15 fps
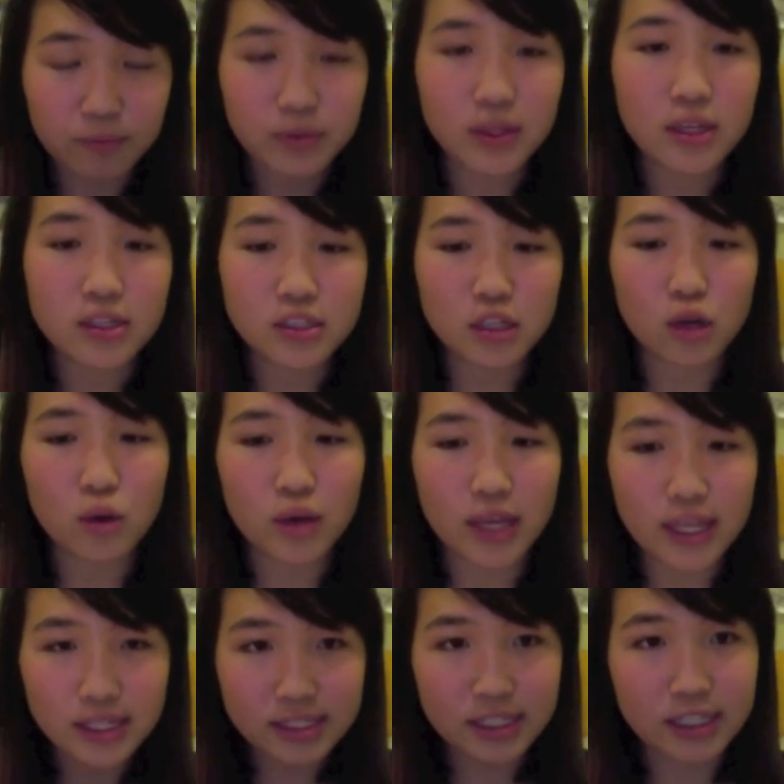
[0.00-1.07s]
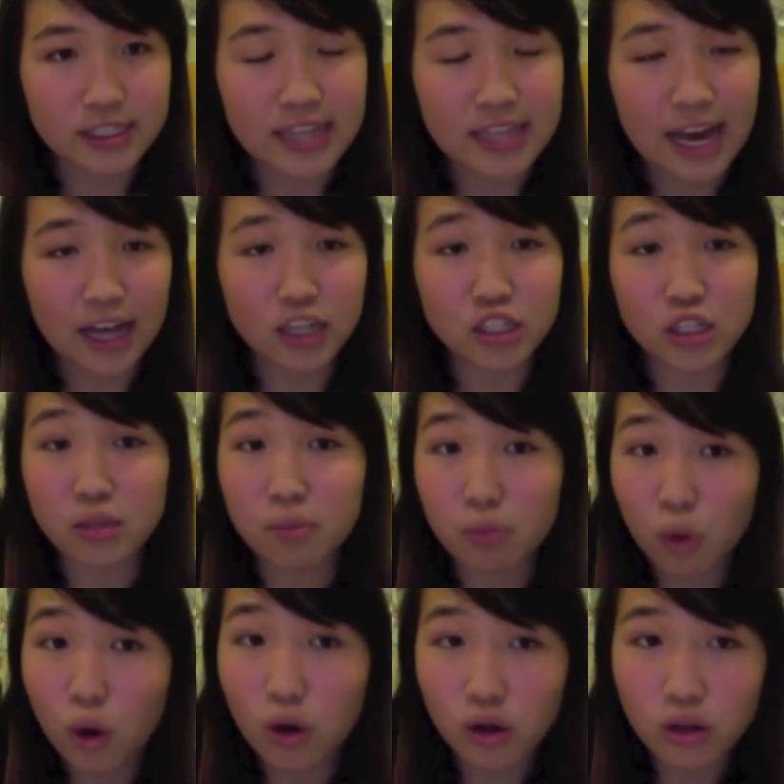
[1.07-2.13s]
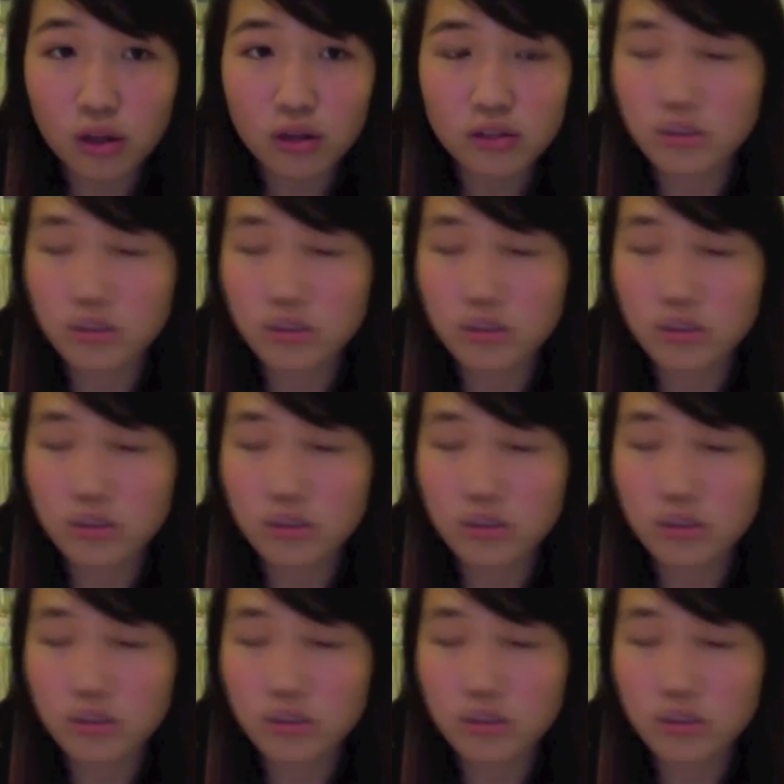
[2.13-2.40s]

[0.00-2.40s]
So is this action moral?